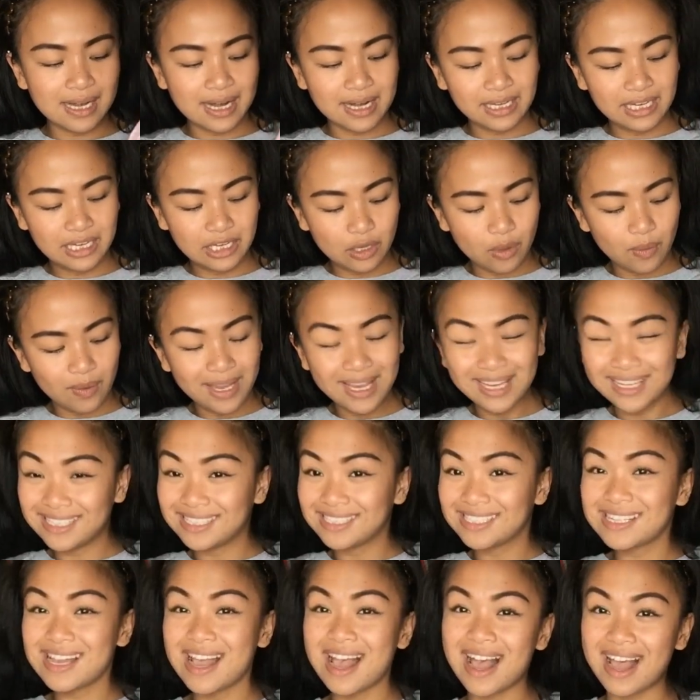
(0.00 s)
that I can go ahead
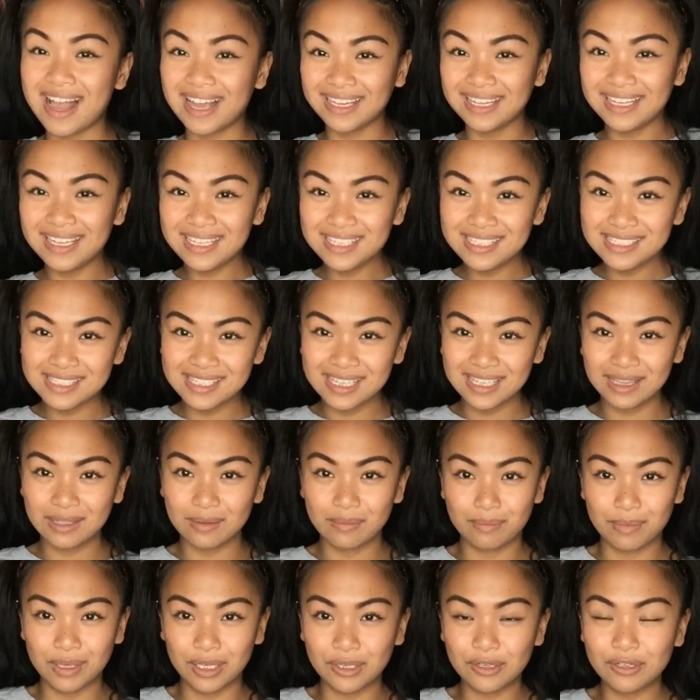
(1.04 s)
and tie it in
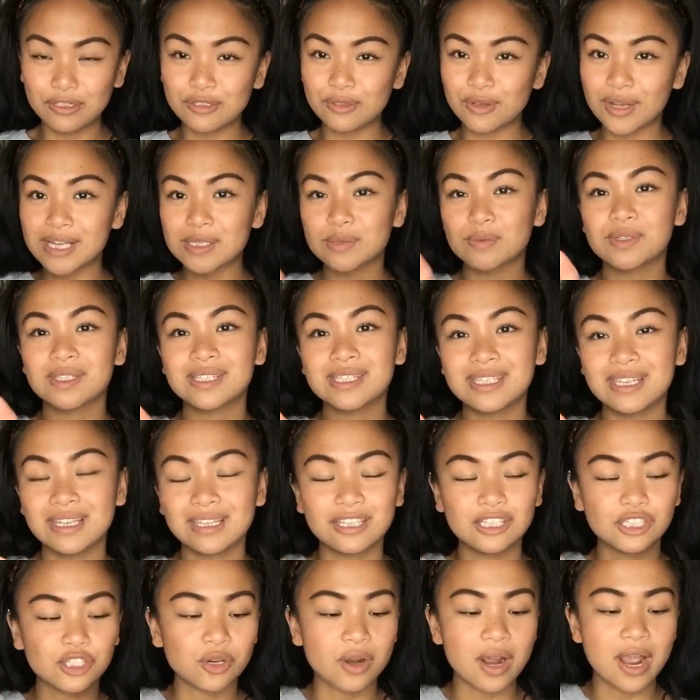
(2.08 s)
the middle. You guys will see
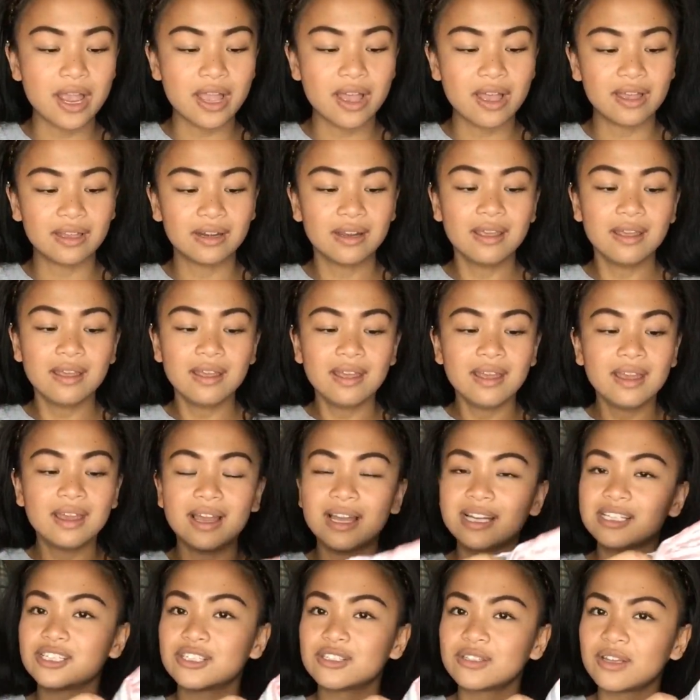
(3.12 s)
in the try on.
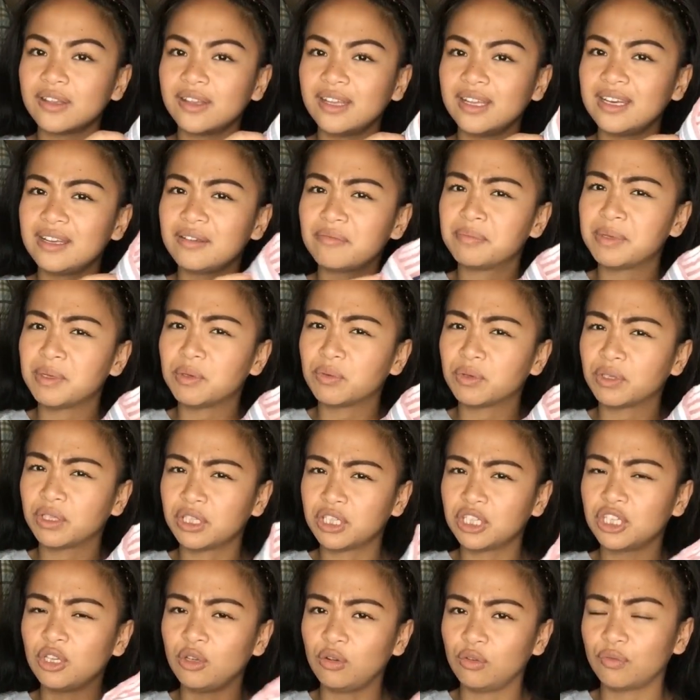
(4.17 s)
I just thought that it'd be
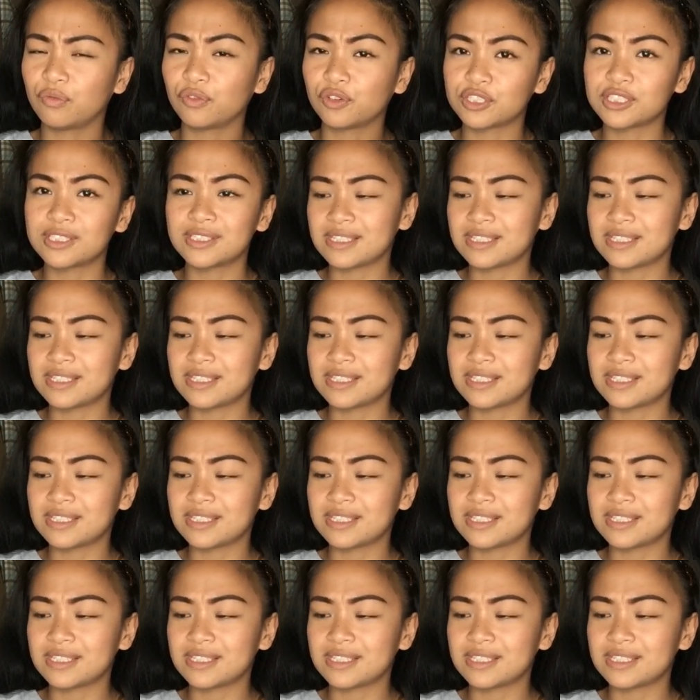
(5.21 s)
really cute for